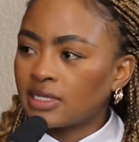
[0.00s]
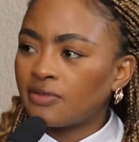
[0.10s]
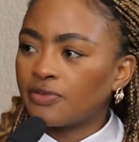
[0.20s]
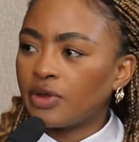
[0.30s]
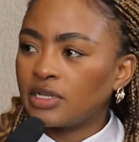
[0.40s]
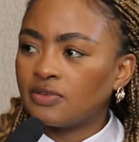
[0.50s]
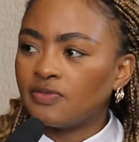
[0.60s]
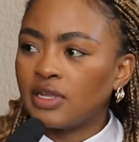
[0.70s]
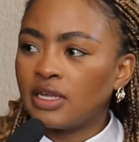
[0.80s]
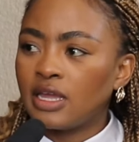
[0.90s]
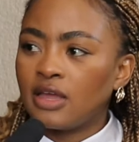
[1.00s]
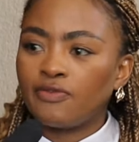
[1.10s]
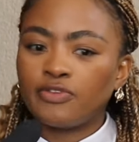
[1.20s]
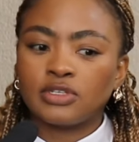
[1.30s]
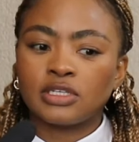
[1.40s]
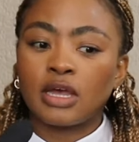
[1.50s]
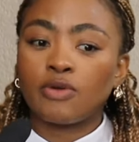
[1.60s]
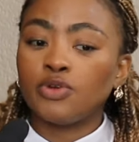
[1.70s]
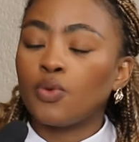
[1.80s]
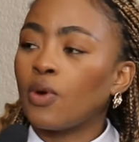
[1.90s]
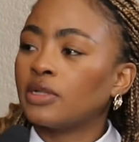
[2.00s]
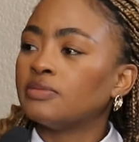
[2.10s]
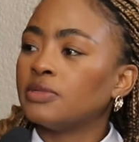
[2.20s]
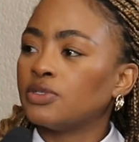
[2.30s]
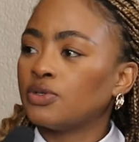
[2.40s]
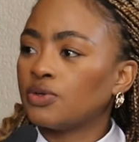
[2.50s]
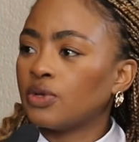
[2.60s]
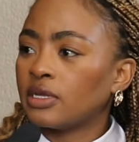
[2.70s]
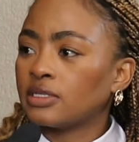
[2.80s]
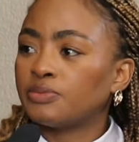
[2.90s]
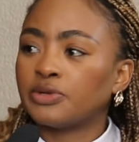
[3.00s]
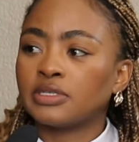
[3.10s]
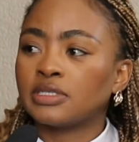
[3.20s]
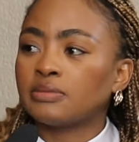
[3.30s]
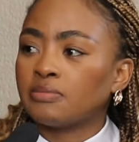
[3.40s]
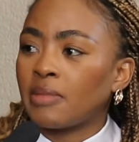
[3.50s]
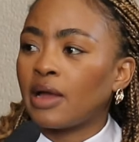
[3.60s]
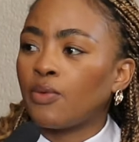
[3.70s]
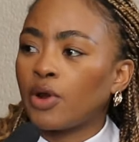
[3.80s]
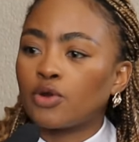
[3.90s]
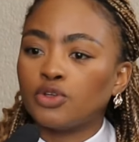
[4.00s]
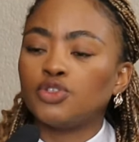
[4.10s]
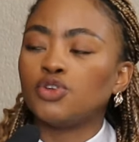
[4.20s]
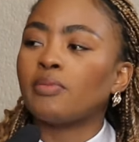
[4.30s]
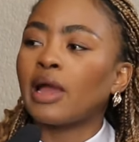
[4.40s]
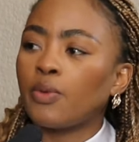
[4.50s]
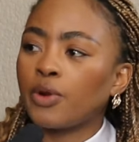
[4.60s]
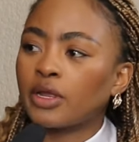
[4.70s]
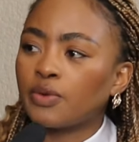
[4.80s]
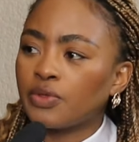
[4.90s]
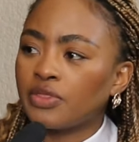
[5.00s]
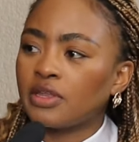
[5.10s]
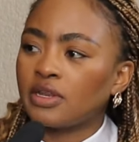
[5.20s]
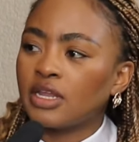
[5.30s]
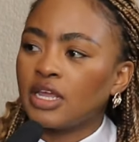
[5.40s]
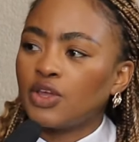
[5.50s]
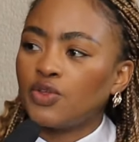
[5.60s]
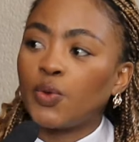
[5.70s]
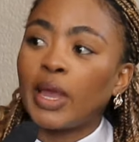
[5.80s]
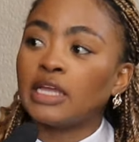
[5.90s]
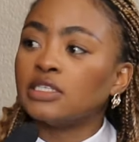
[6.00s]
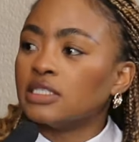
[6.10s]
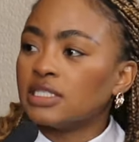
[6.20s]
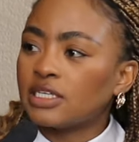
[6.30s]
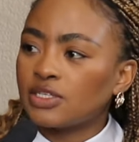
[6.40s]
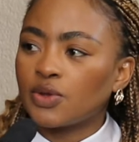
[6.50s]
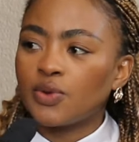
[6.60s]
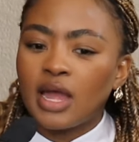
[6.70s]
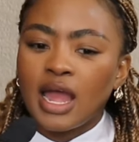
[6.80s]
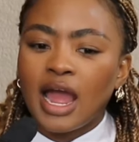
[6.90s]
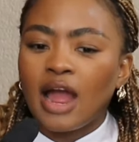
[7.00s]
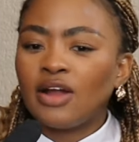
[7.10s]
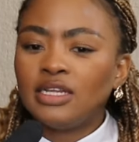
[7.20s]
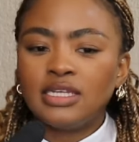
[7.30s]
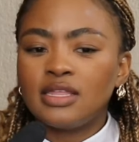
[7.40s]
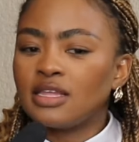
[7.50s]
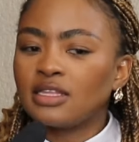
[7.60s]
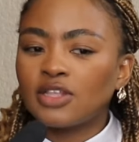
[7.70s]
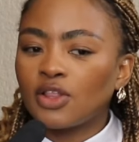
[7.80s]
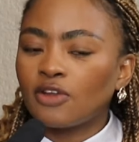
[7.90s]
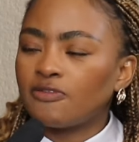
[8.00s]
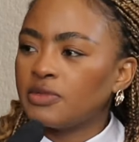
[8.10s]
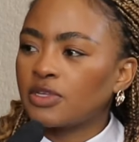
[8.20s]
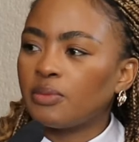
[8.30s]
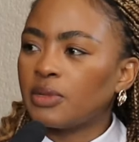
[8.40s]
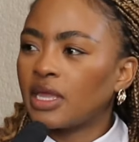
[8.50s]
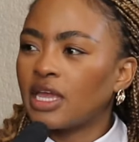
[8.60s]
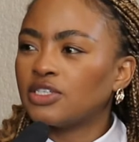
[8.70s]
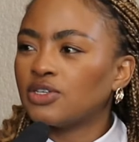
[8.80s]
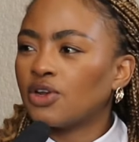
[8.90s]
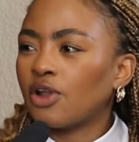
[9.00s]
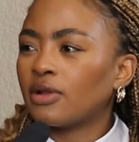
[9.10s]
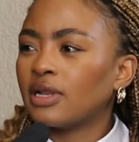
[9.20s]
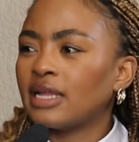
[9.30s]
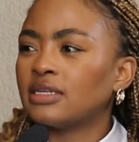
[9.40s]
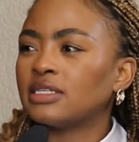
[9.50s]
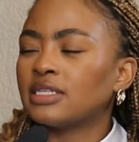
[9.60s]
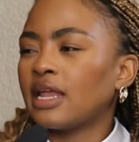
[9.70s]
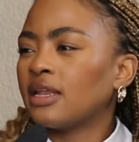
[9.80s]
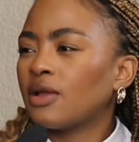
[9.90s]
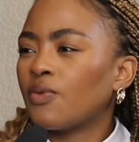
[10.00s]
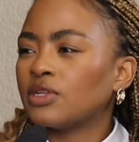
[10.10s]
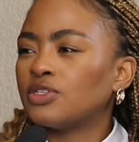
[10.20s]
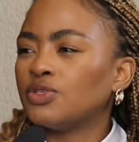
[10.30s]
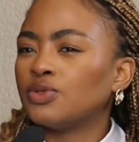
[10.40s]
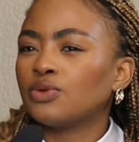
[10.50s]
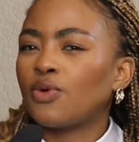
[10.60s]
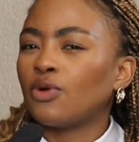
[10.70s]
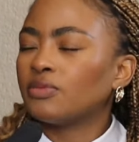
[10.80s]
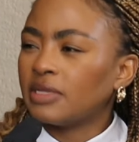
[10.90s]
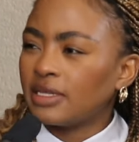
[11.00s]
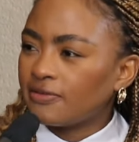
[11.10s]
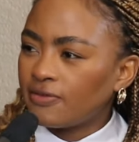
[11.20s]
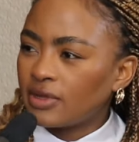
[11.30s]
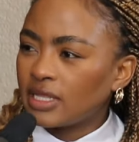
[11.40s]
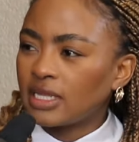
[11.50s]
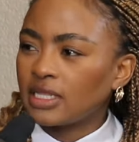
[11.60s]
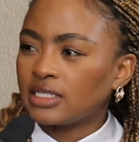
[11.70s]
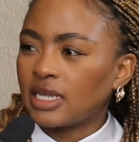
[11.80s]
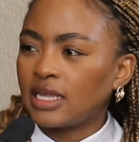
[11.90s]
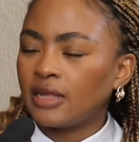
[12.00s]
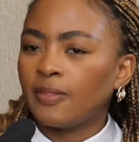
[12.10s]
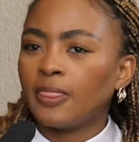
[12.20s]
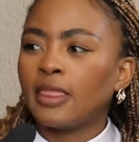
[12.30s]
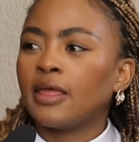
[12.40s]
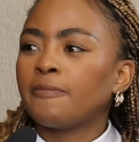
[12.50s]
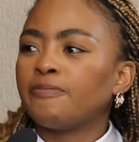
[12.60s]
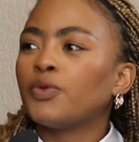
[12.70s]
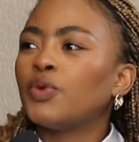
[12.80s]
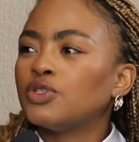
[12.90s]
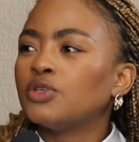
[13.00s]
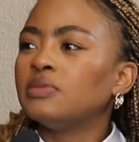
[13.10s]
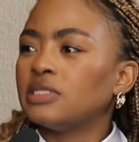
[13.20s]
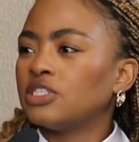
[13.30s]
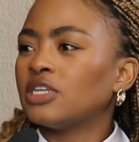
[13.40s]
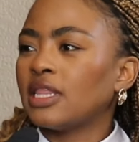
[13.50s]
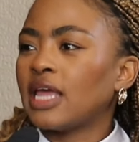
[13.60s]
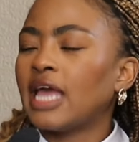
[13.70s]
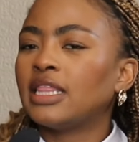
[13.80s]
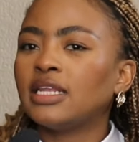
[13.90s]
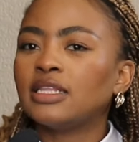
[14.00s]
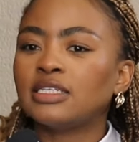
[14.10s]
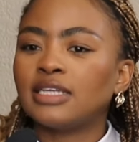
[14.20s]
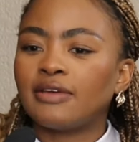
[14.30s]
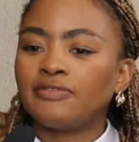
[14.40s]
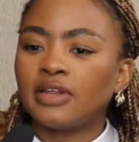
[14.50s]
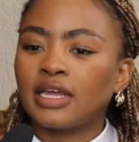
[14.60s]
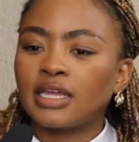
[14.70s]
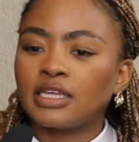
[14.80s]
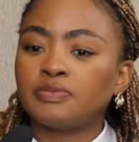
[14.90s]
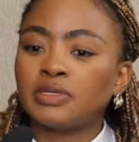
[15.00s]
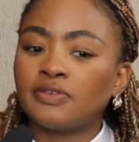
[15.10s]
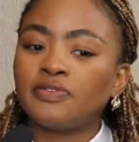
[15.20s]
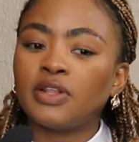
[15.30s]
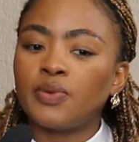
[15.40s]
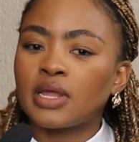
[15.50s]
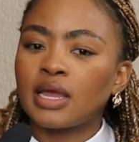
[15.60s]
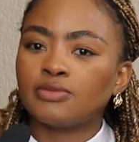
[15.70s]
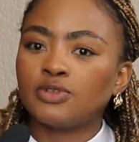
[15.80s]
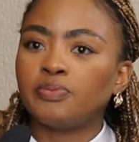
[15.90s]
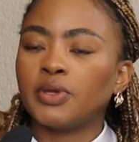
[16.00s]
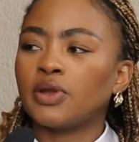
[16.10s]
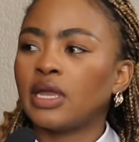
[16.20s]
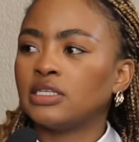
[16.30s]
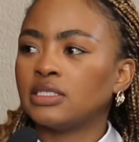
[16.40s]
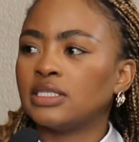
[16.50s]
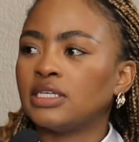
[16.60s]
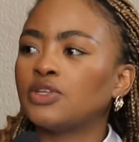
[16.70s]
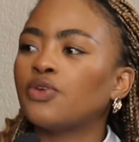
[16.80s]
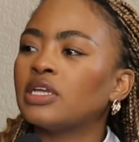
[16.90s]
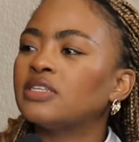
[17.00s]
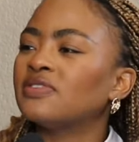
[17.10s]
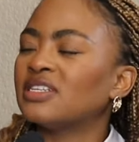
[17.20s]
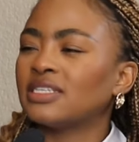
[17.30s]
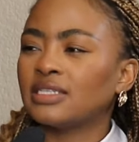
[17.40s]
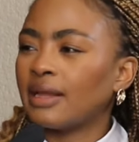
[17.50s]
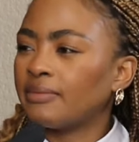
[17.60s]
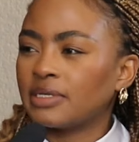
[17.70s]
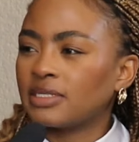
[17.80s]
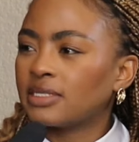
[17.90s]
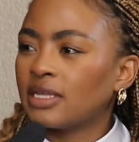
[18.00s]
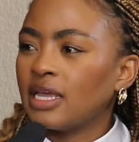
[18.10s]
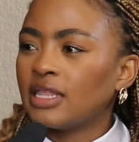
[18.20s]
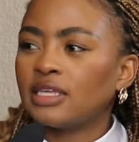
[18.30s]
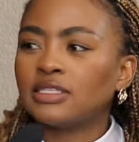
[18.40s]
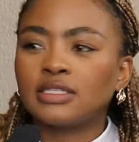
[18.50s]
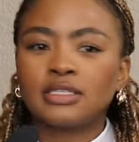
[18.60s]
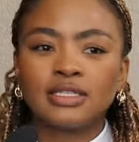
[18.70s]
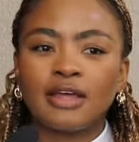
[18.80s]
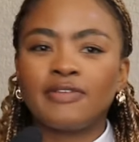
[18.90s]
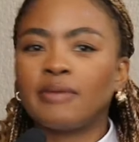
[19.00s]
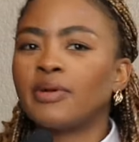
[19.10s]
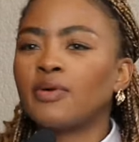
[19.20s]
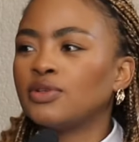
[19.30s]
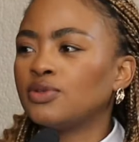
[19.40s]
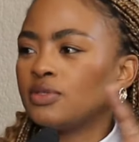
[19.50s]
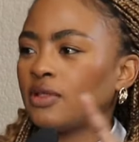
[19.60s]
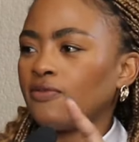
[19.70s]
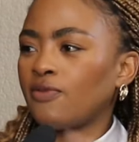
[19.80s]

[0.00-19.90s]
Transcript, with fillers: myself creatively versus how you want me to express my work or do my work within your agency. So mm. I honestly think there's a lot of miscommunication or not understanding yeah. what yeah. you called me here for at the yeah. end of the day. That we miss each other. We do miss each other. Mm. At the end of the day, I feel like specifically when it comes to bigger agencies, creatives are just numbers. Mm. They're just staff number one, two, three,